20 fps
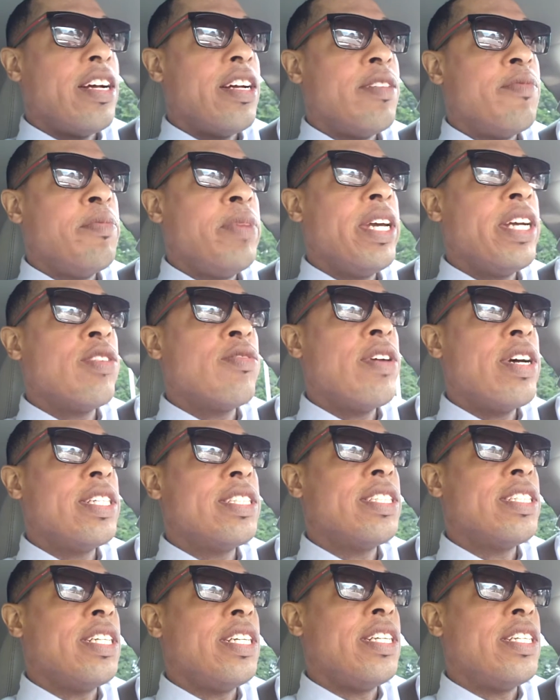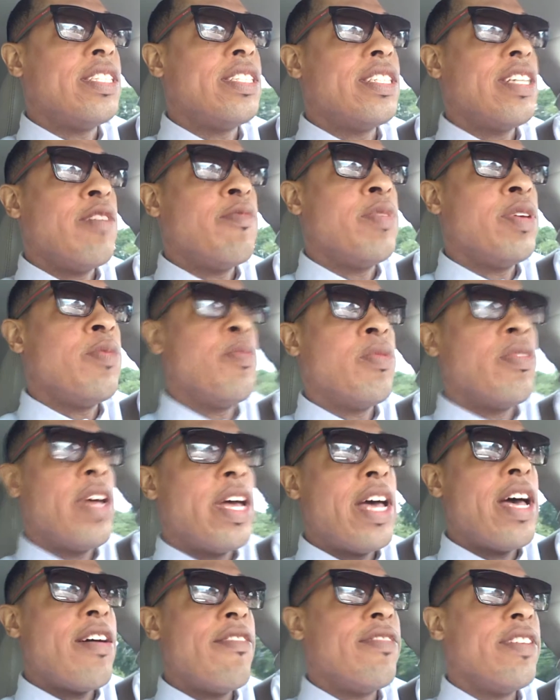a big question some people
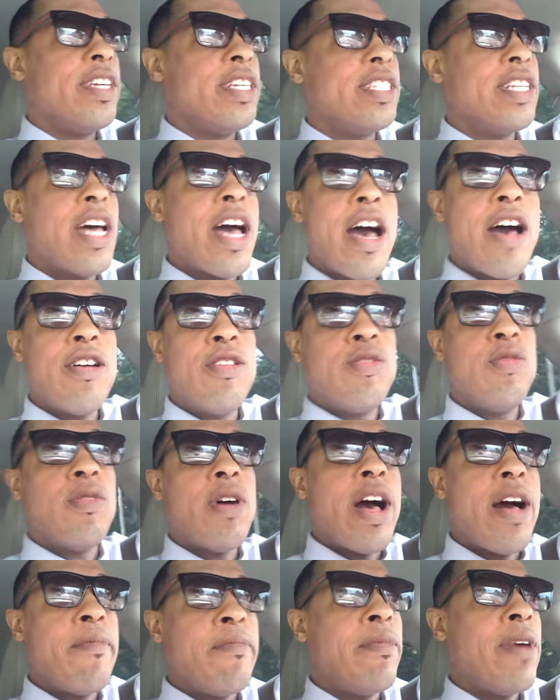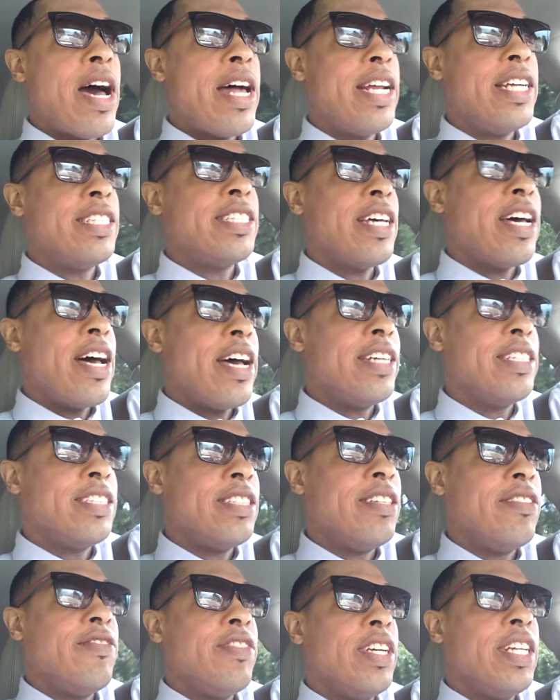have is how do I
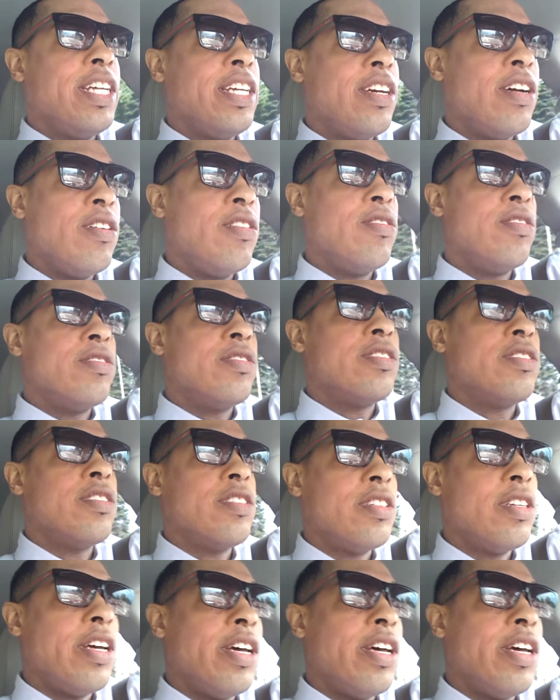monetize the videos?